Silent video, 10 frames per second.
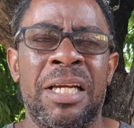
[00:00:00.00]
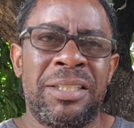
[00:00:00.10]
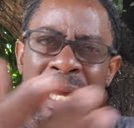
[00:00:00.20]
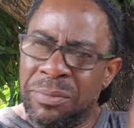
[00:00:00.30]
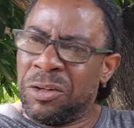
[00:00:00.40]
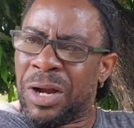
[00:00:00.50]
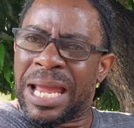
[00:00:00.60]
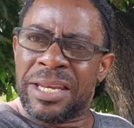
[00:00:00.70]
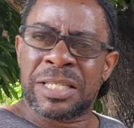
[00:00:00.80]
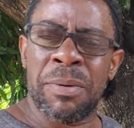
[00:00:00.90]
Them did
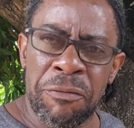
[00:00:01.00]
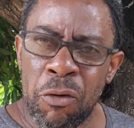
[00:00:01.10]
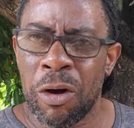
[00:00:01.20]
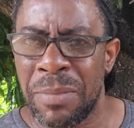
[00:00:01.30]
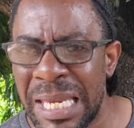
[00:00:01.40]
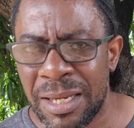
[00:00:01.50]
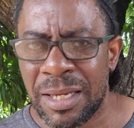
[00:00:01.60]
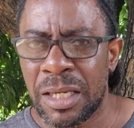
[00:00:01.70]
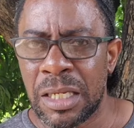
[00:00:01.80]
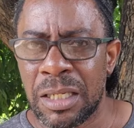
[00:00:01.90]
write this before me.
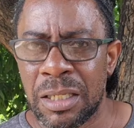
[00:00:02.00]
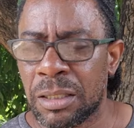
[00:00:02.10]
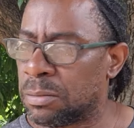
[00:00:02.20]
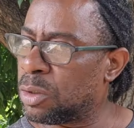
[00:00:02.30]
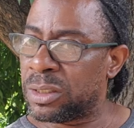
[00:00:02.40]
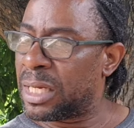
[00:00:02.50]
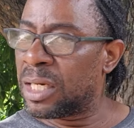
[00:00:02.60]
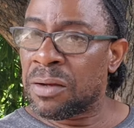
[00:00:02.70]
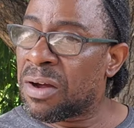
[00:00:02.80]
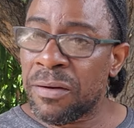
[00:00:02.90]
But that
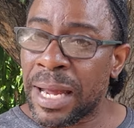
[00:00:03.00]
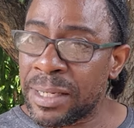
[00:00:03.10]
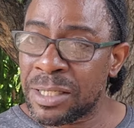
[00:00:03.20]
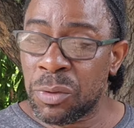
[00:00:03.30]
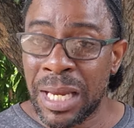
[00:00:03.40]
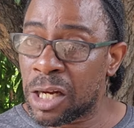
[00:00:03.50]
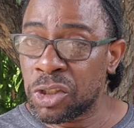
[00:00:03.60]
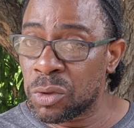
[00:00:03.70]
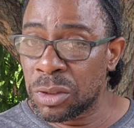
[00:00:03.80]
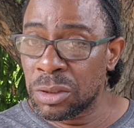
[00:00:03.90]
I never write this way, you
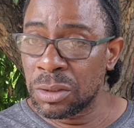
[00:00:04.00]
sure.